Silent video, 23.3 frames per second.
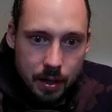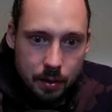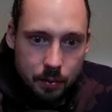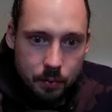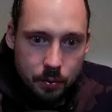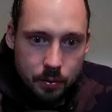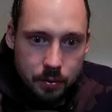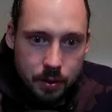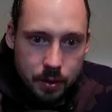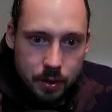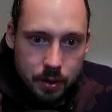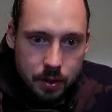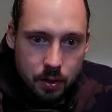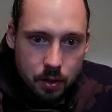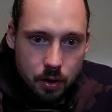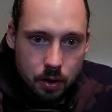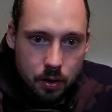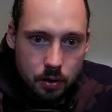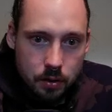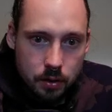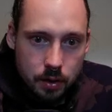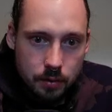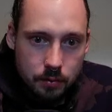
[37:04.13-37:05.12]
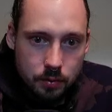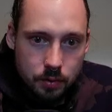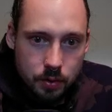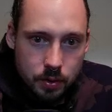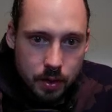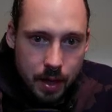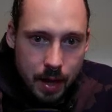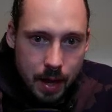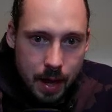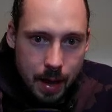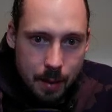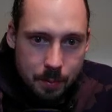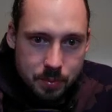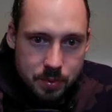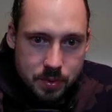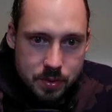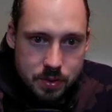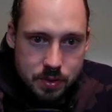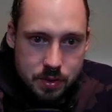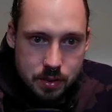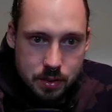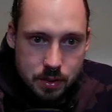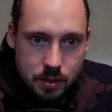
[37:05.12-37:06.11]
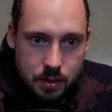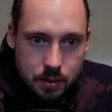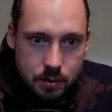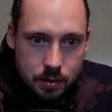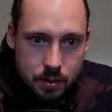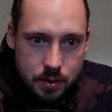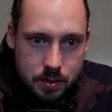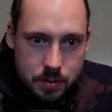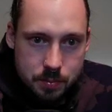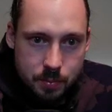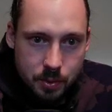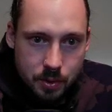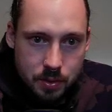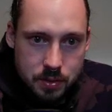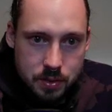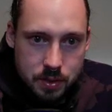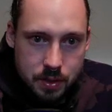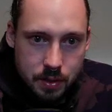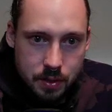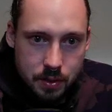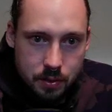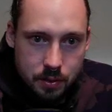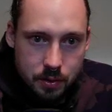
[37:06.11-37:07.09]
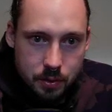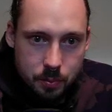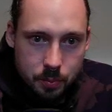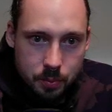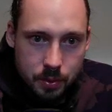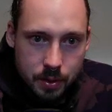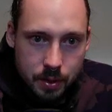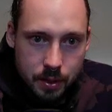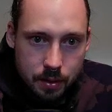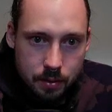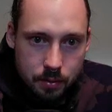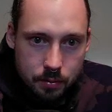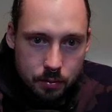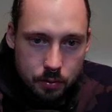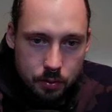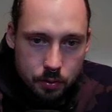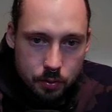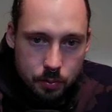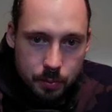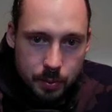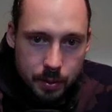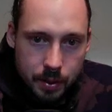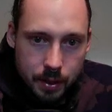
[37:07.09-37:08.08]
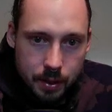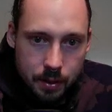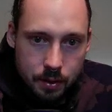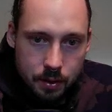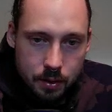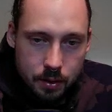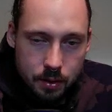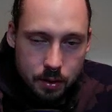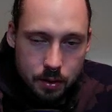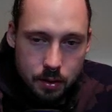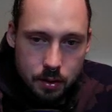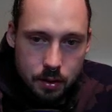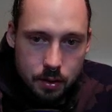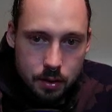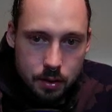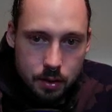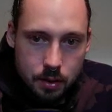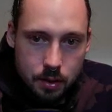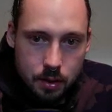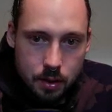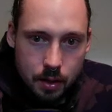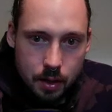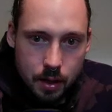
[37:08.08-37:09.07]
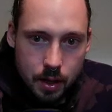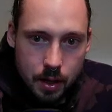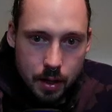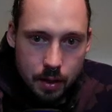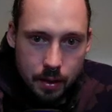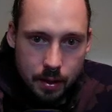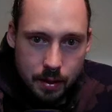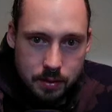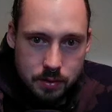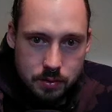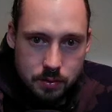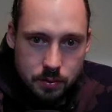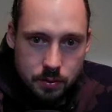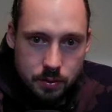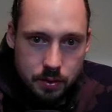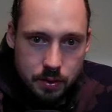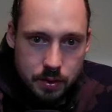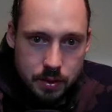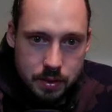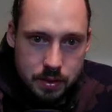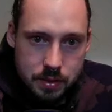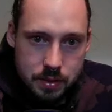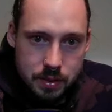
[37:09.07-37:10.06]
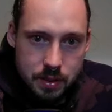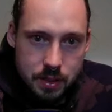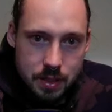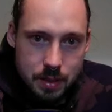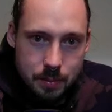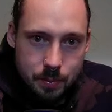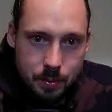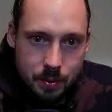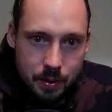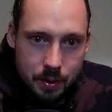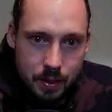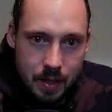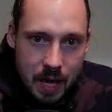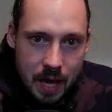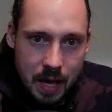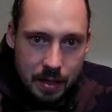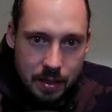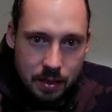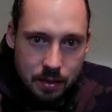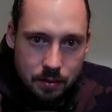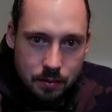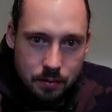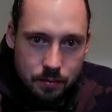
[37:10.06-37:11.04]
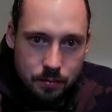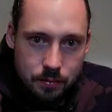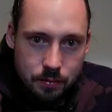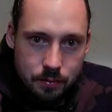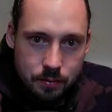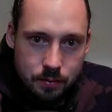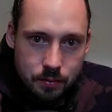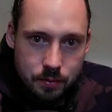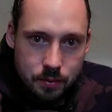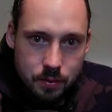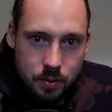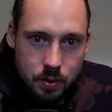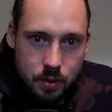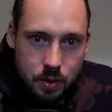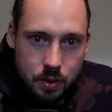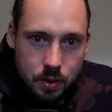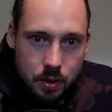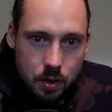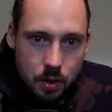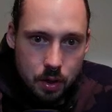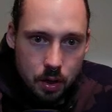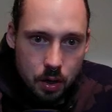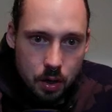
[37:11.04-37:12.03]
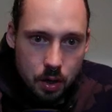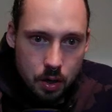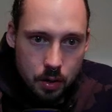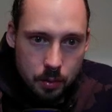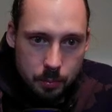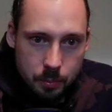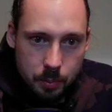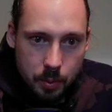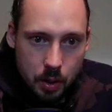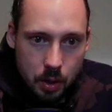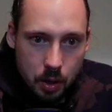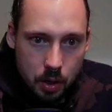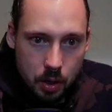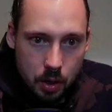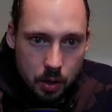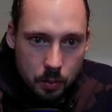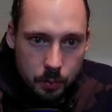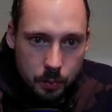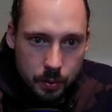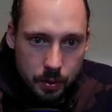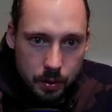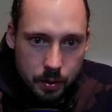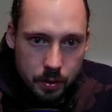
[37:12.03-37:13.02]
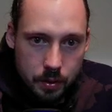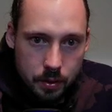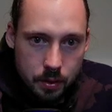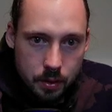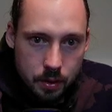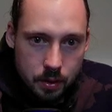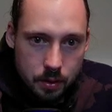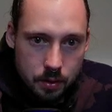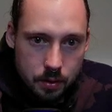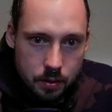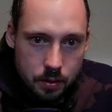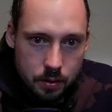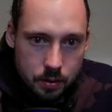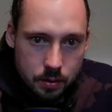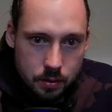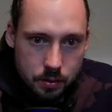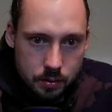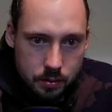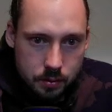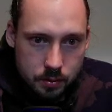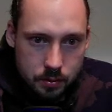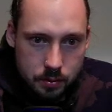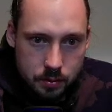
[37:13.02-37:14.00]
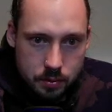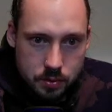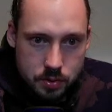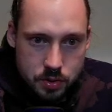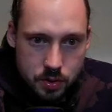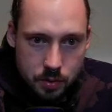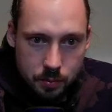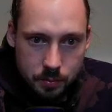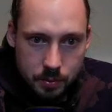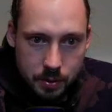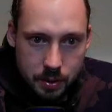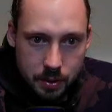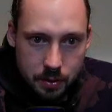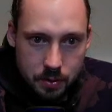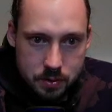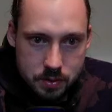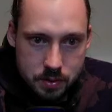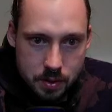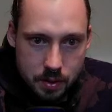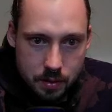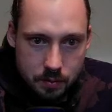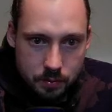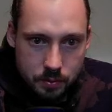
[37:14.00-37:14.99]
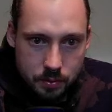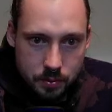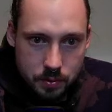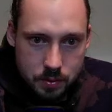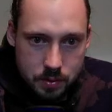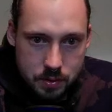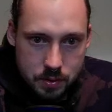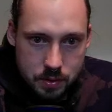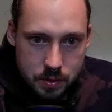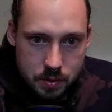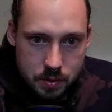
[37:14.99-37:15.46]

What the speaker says: with any hard level caps in this particular playthrough, but I like to at least keep it kind of on par with the gym leader's levels.